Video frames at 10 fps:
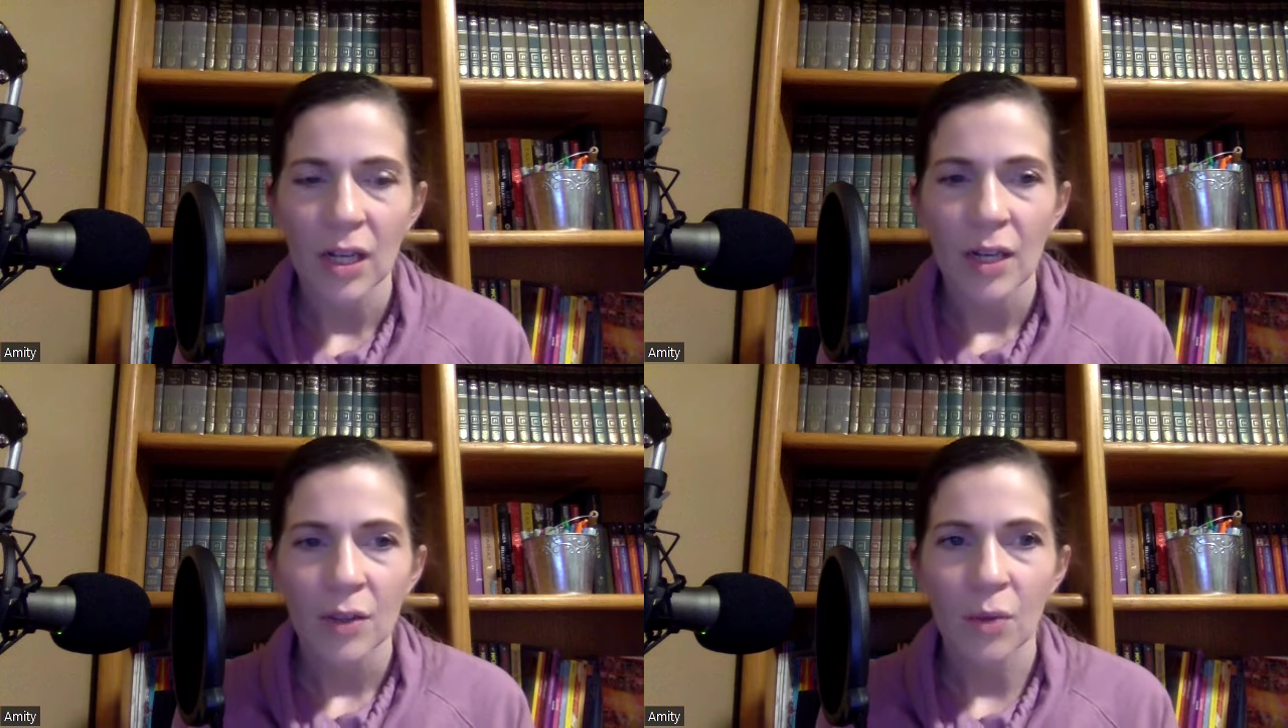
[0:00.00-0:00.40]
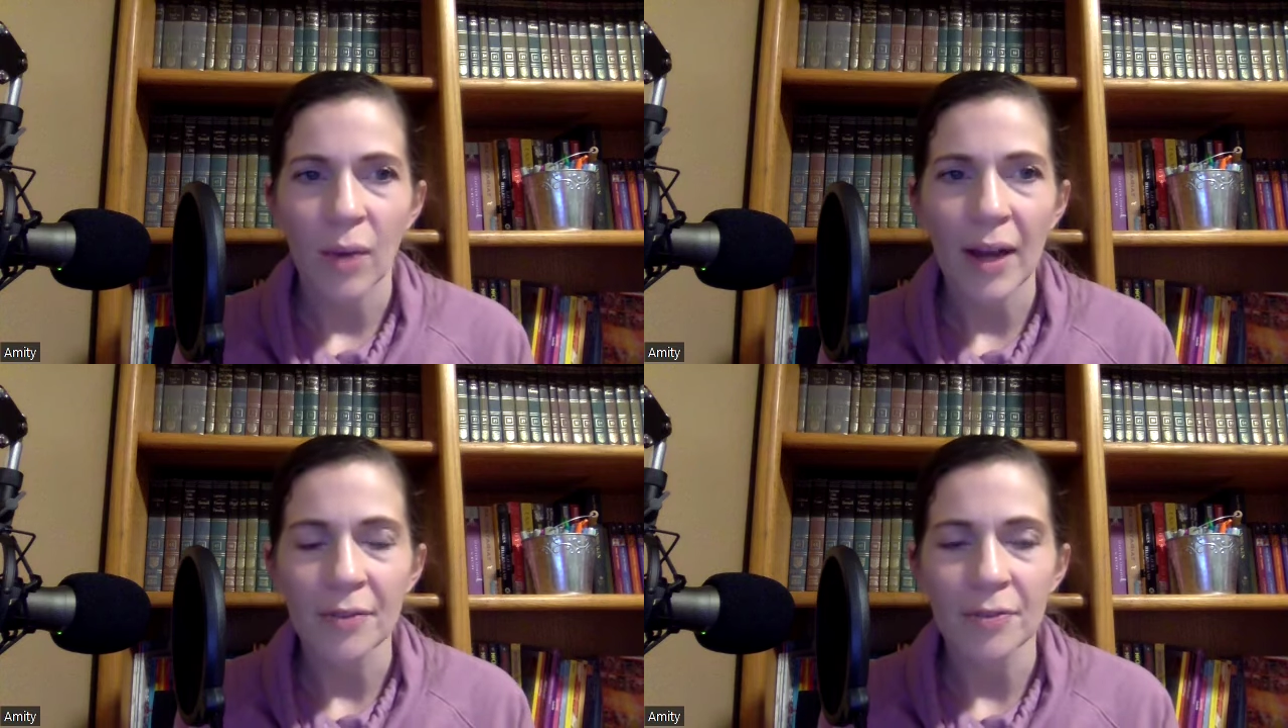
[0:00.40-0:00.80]
the
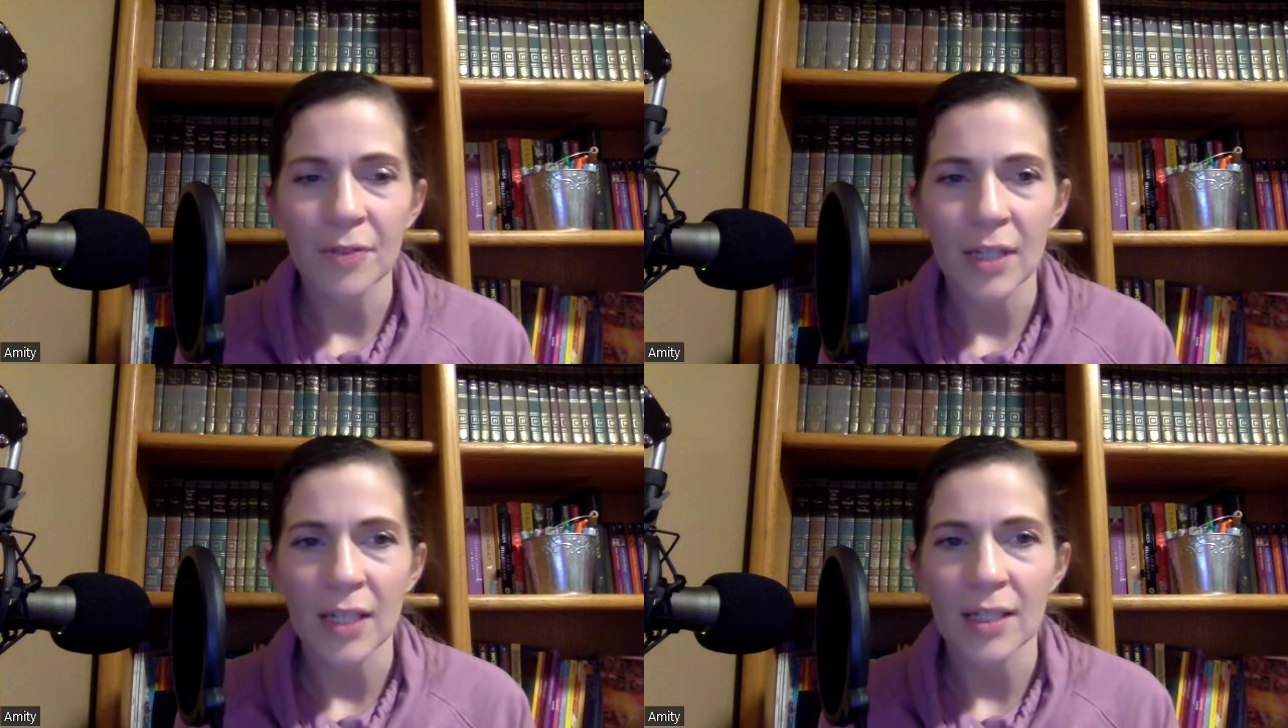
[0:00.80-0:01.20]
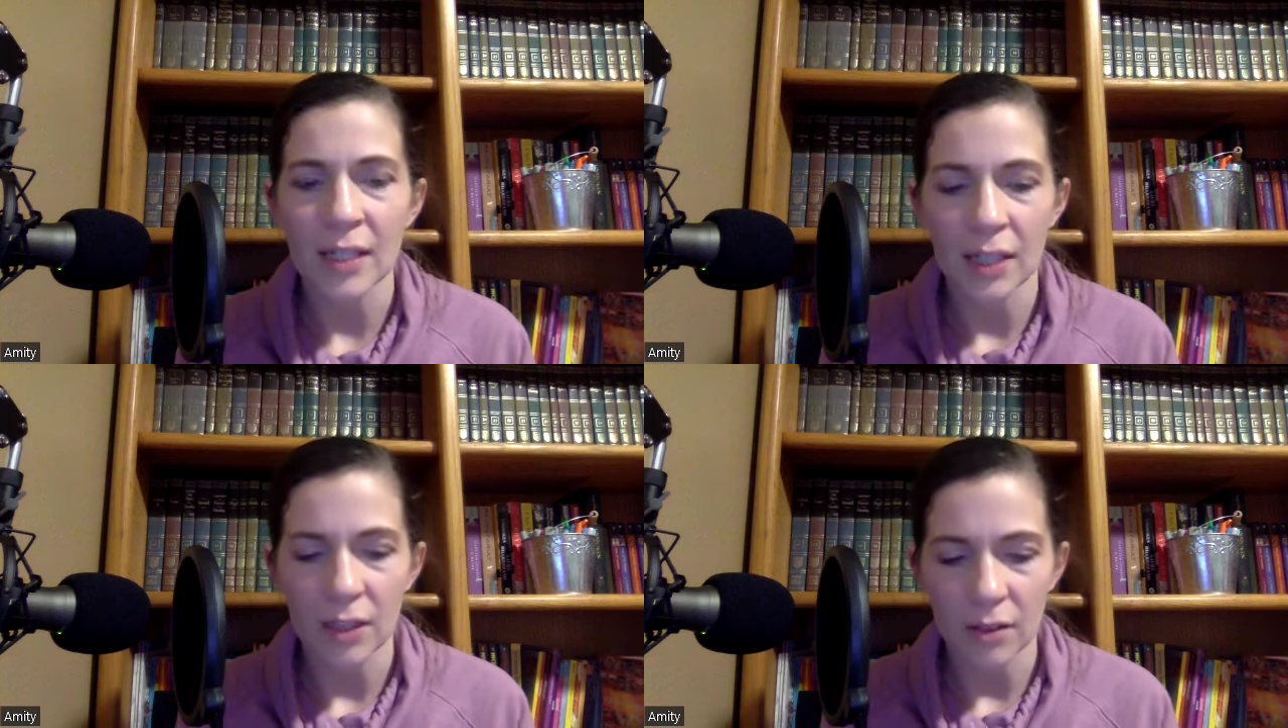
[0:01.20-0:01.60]
wife thinks
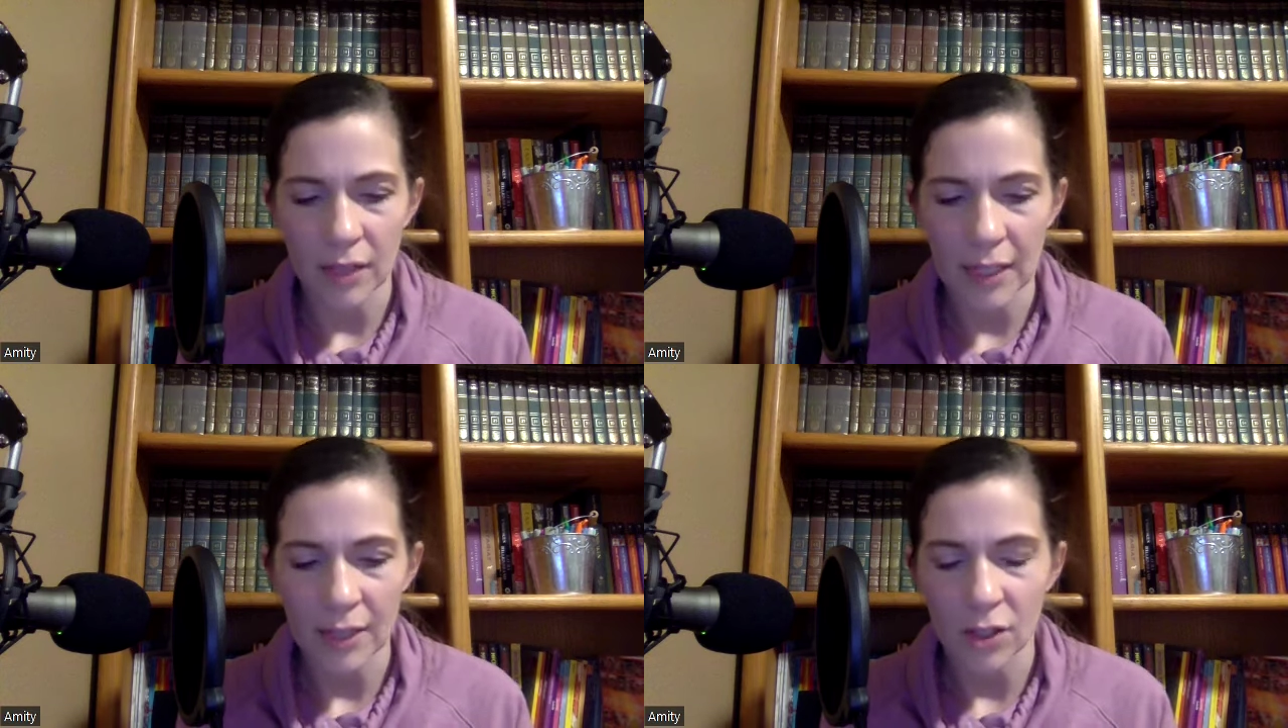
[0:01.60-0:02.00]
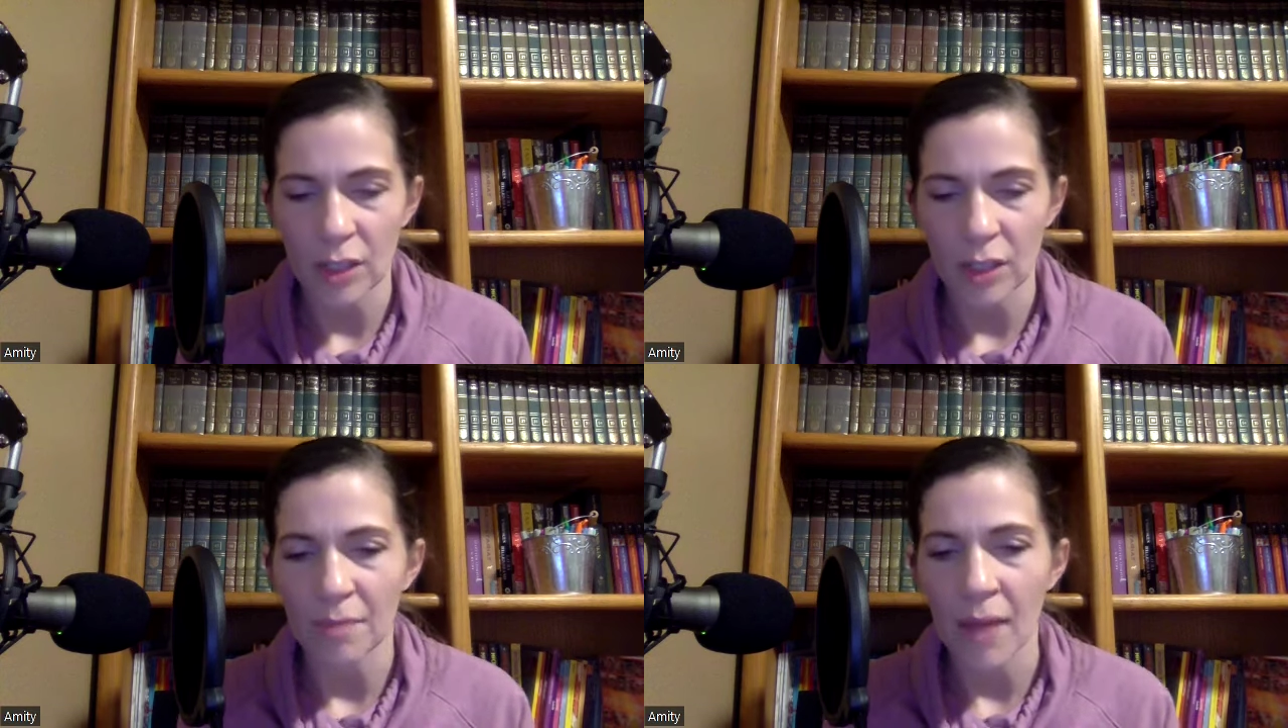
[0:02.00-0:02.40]
that he's
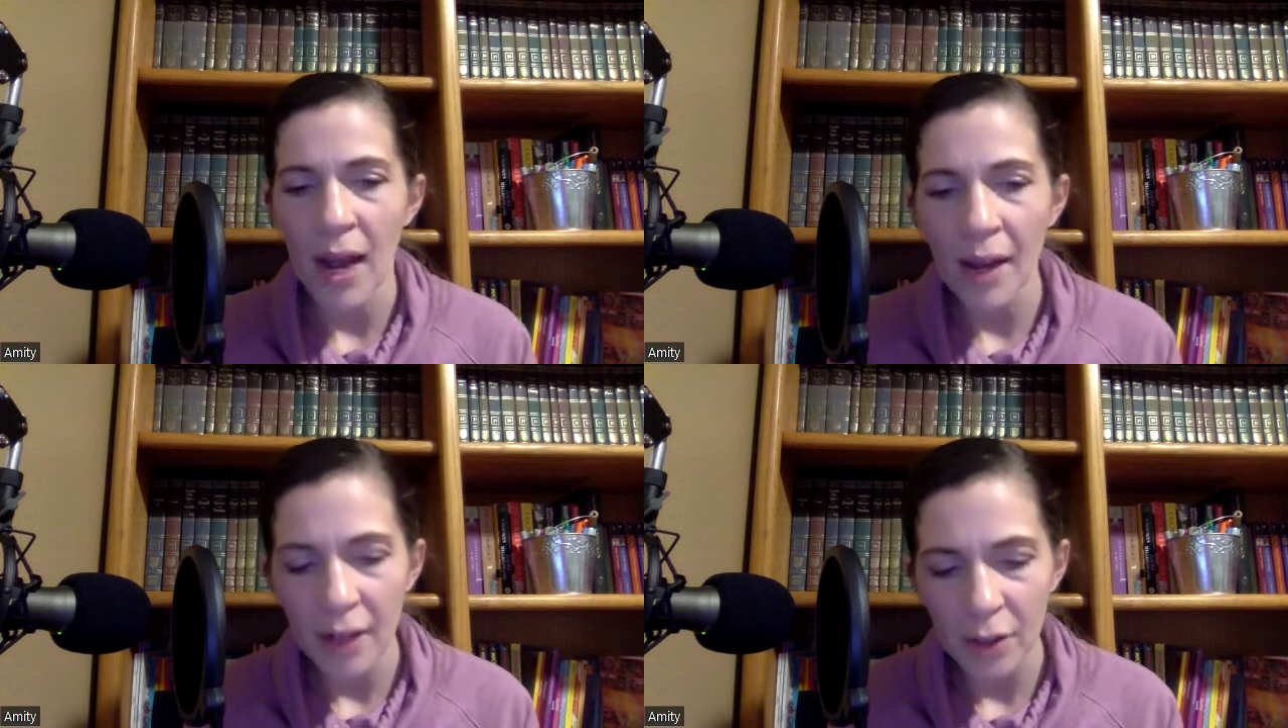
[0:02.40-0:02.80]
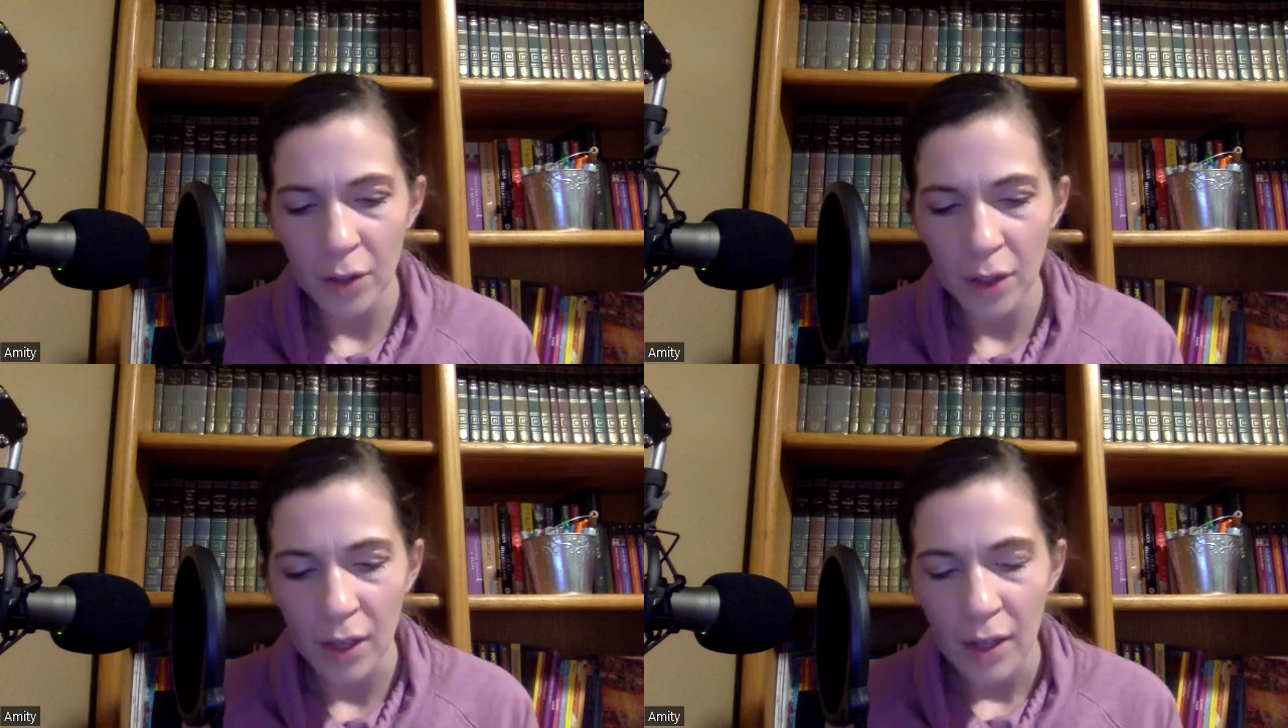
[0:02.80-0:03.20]
just mad at
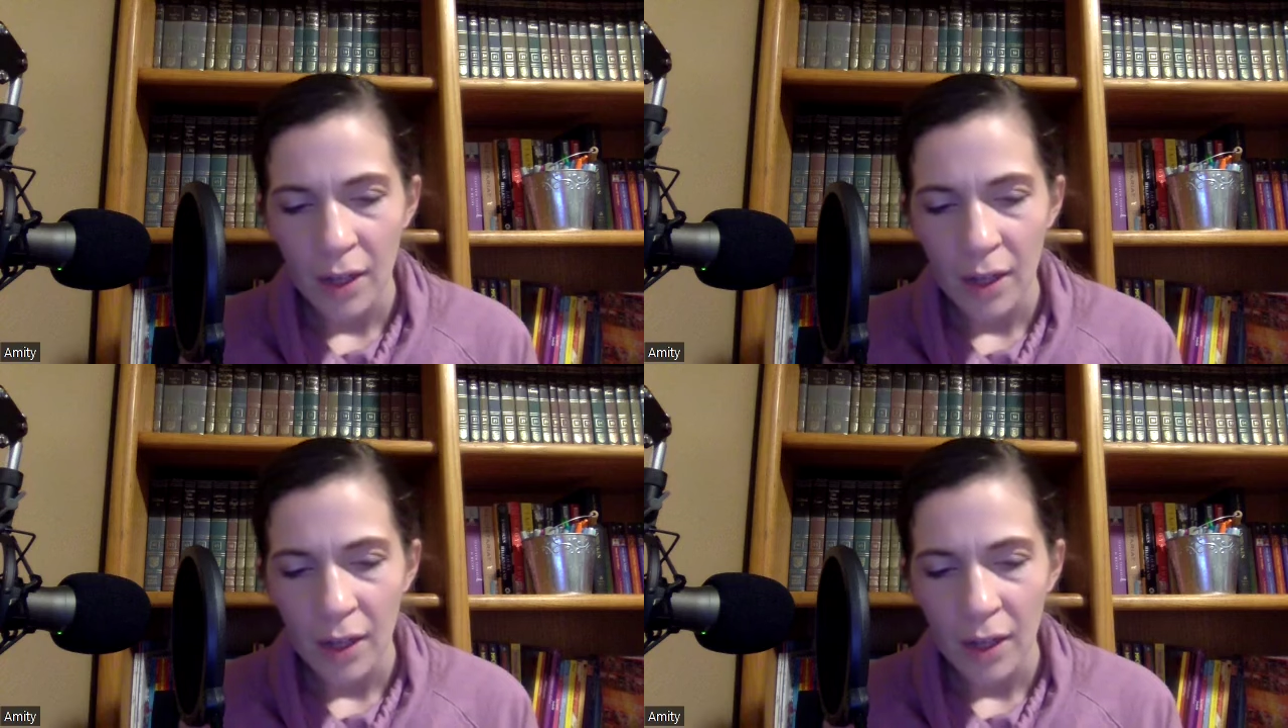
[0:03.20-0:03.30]
her,